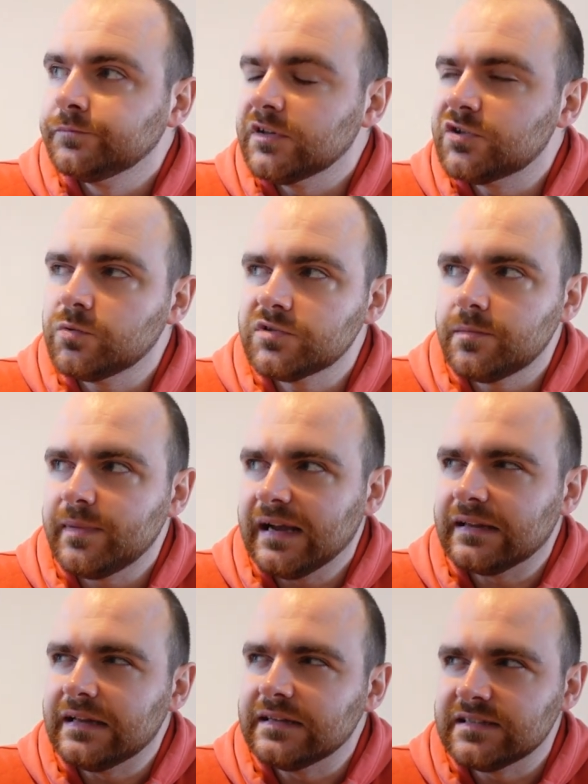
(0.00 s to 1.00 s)
Towards the back
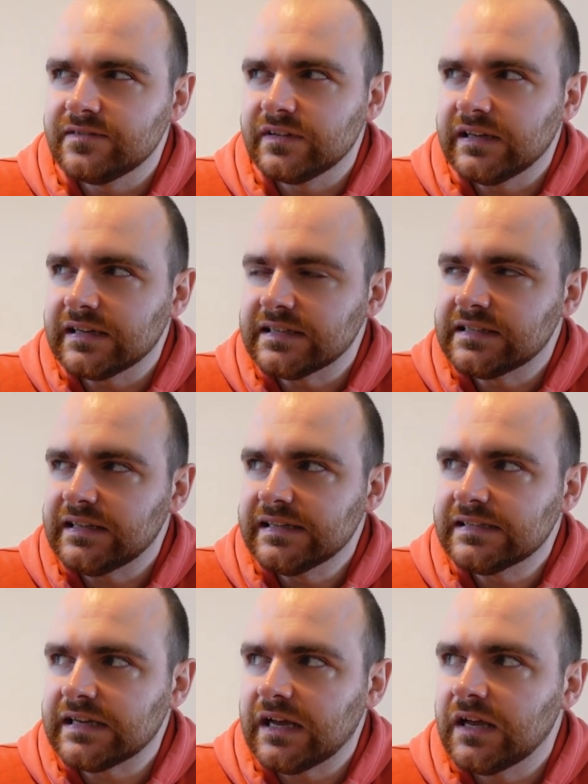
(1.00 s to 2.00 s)
there, there's even like a
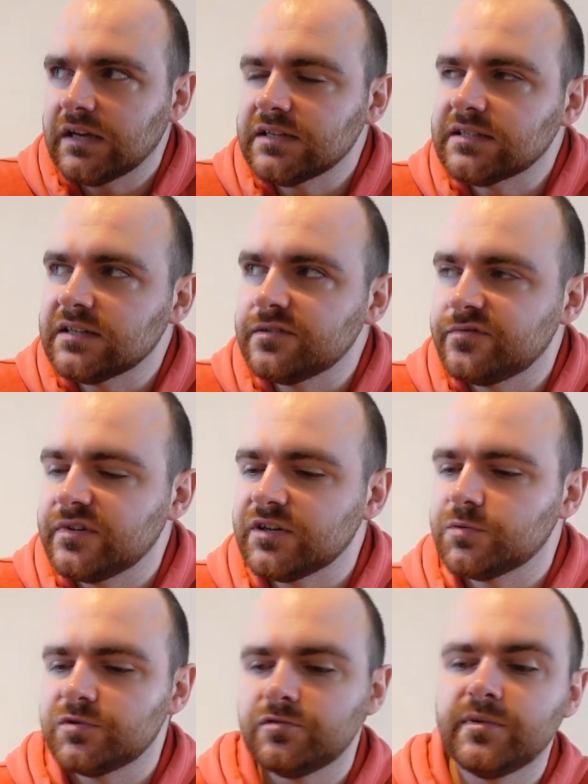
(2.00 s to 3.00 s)
slight tartness to the finish,
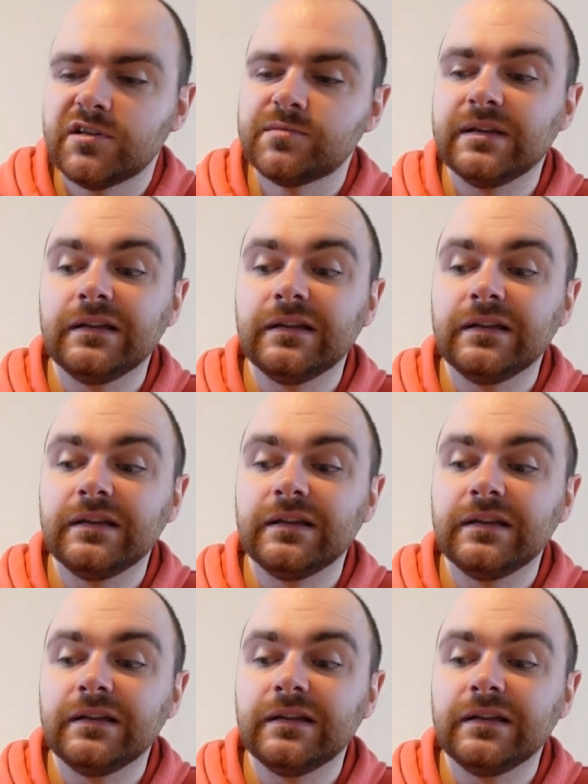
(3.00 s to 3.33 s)
which reminds me